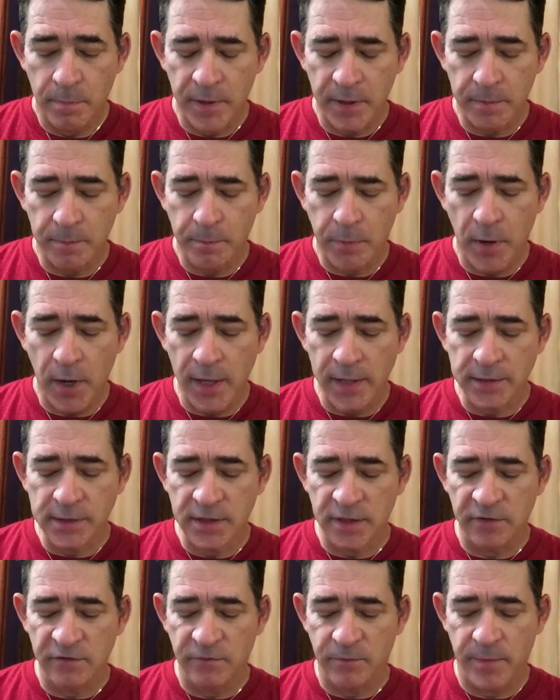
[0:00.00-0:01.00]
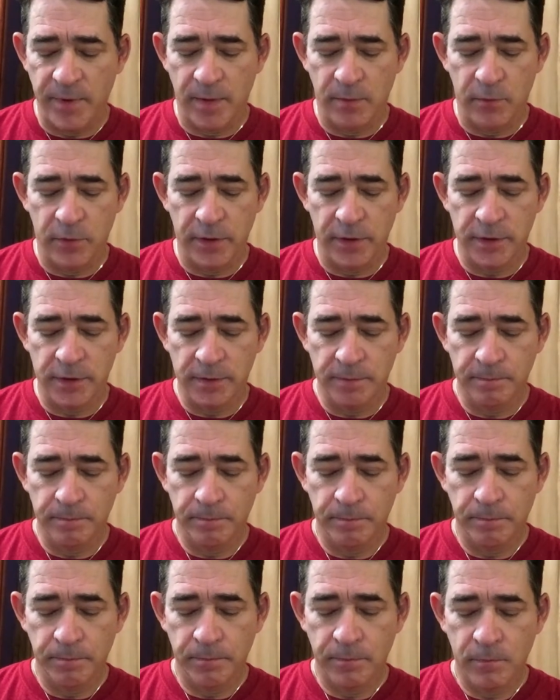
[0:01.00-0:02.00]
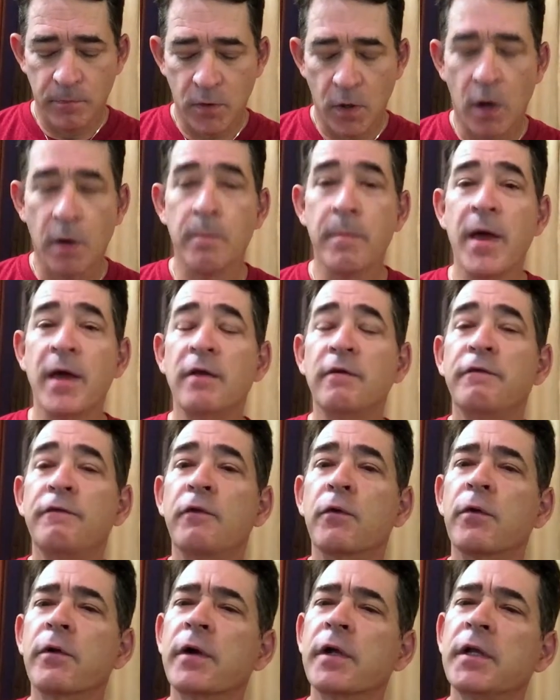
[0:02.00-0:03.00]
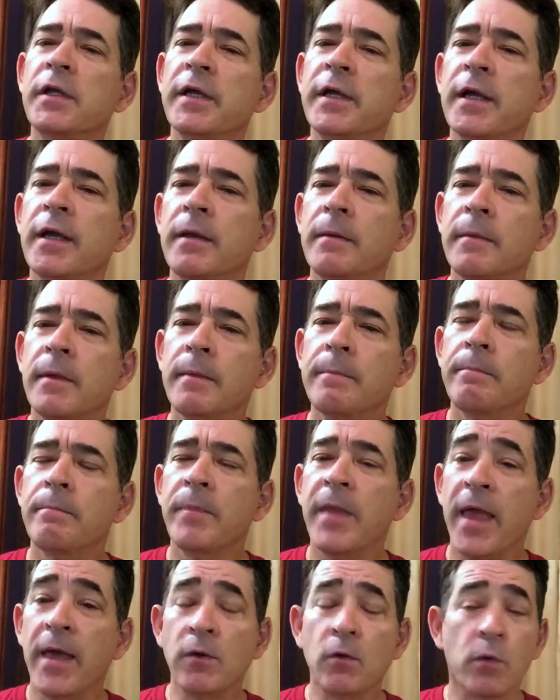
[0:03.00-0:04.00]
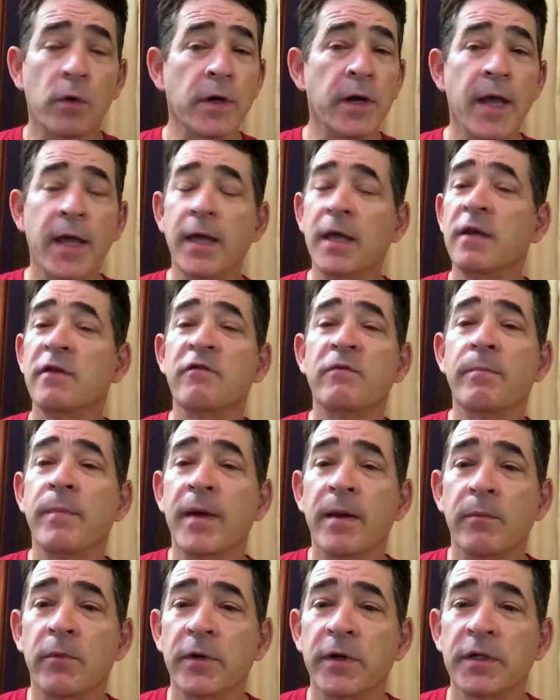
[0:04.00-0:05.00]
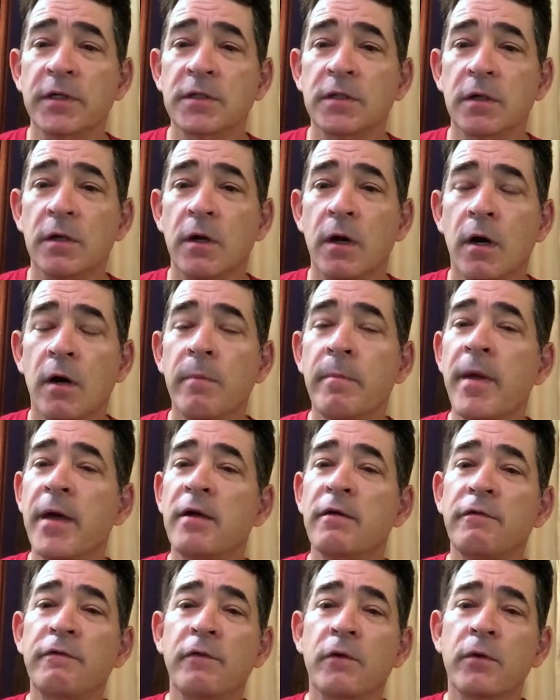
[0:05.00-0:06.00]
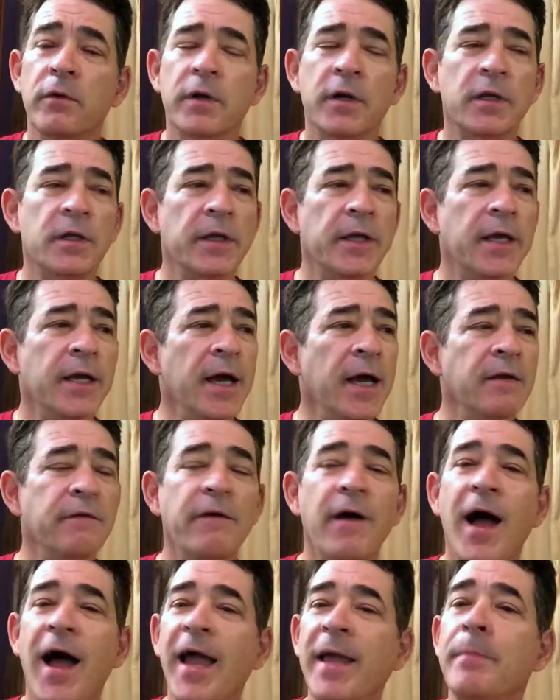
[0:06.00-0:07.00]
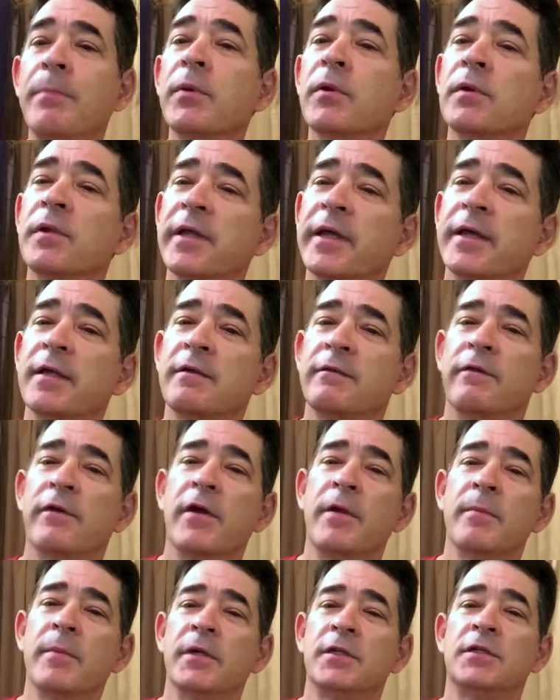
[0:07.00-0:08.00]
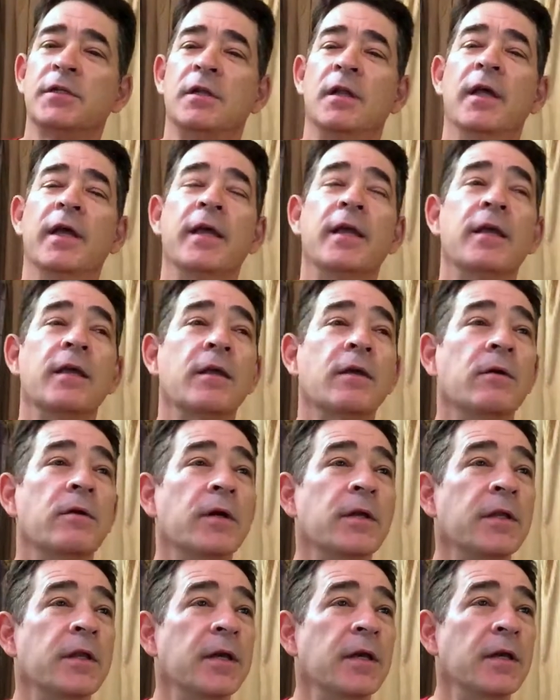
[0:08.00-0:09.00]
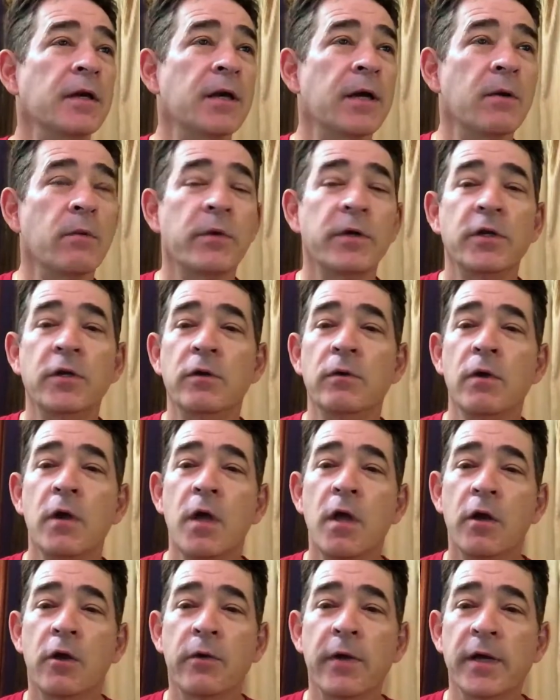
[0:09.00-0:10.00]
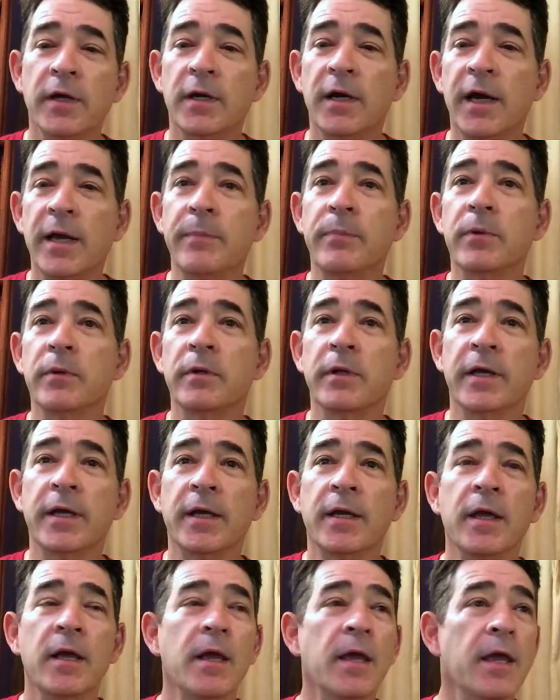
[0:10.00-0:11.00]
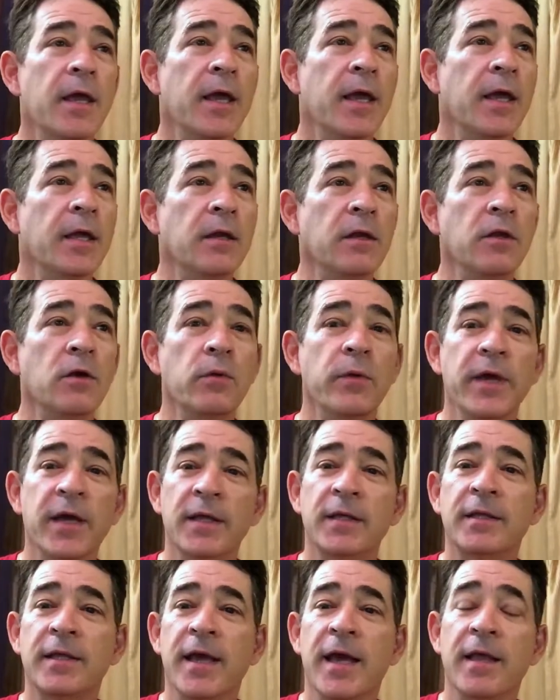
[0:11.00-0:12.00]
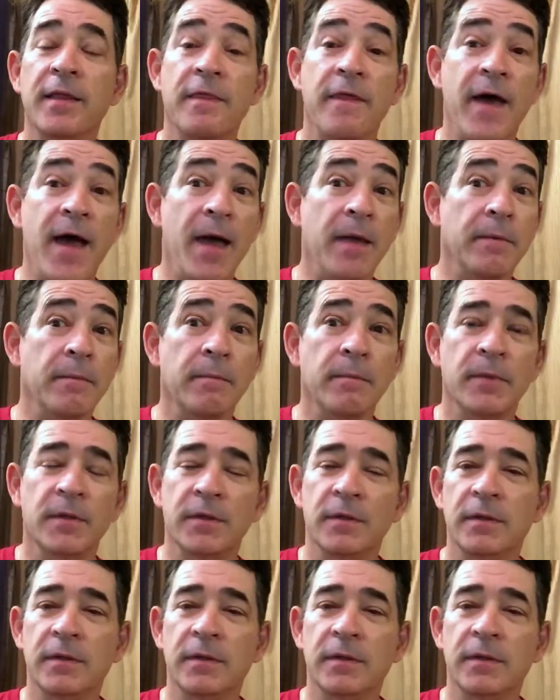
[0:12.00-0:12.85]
But positive memories are metaphorically, and or negative memories, are metaphorically kind of hyperlinked, very much like, on the internet, when you create a hyperlink and you hit that